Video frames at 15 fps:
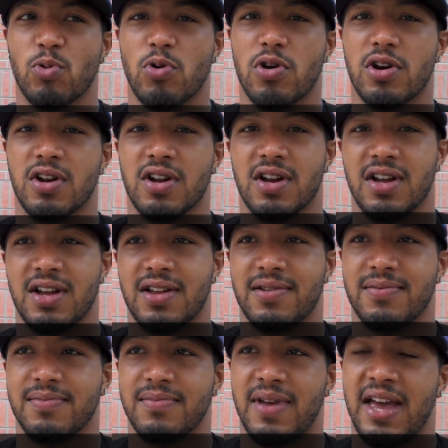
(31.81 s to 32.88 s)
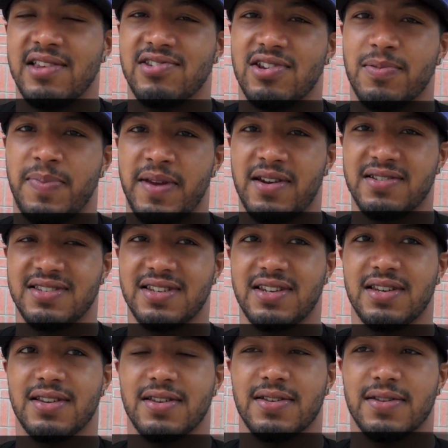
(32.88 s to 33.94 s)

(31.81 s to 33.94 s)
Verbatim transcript: Ward or um, Adrian Peterson.